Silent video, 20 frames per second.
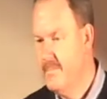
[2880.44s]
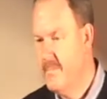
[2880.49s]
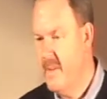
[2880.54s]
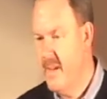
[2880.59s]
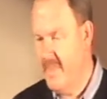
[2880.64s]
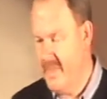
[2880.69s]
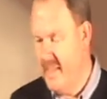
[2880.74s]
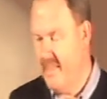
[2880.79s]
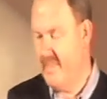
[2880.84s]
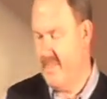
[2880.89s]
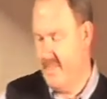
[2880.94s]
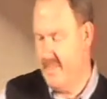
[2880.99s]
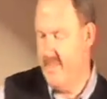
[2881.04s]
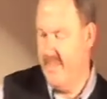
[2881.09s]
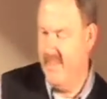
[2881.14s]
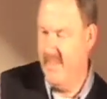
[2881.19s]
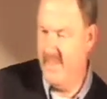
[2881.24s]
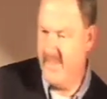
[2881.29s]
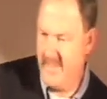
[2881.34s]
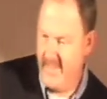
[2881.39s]
I think
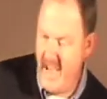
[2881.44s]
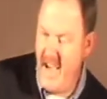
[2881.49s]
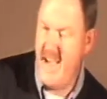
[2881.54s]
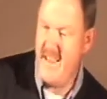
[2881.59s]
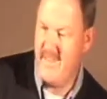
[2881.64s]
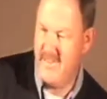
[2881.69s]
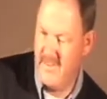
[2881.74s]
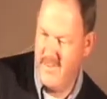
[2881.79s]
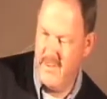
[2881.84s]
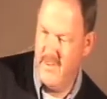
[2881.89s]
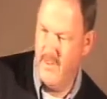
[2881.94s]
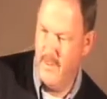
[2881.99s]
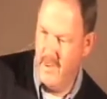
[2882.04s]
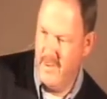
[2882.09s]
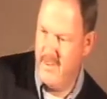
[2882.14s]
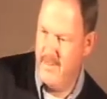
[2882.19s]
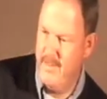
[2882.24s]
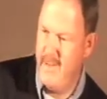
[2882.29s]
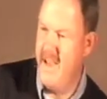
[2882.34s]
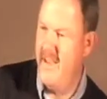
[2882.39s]
that's
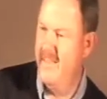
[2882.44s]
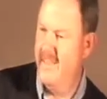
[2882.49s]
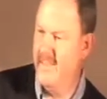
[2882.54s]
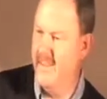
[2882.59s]
what's meant